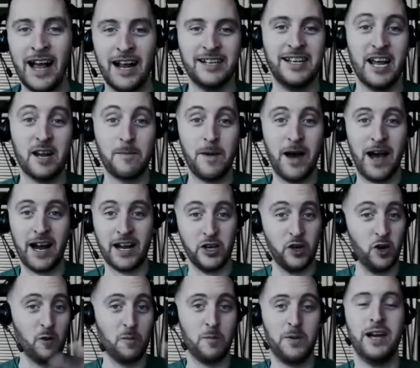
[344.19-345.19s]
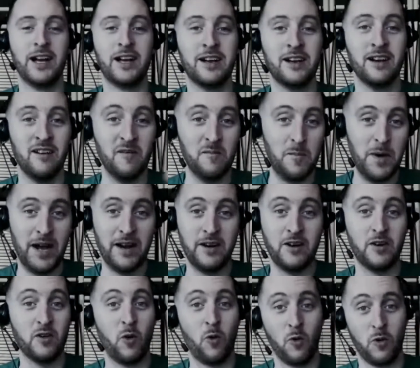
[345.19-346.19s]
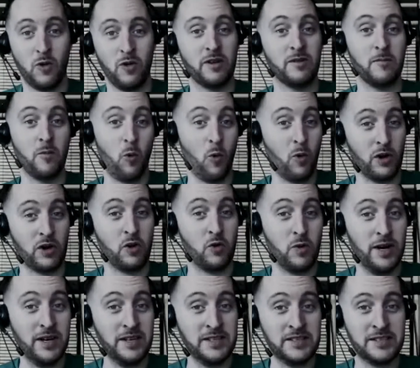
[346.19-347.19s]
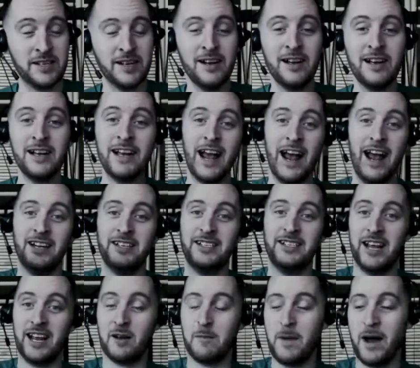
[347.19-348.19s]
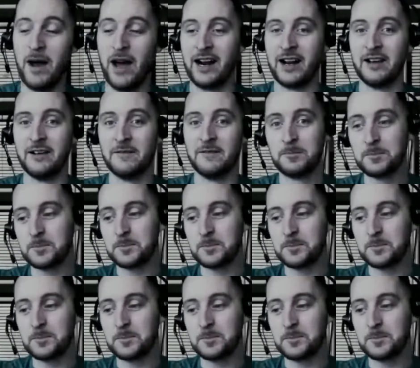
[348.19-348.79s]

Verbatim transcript: and take back your pick of Bender or Kris, and take back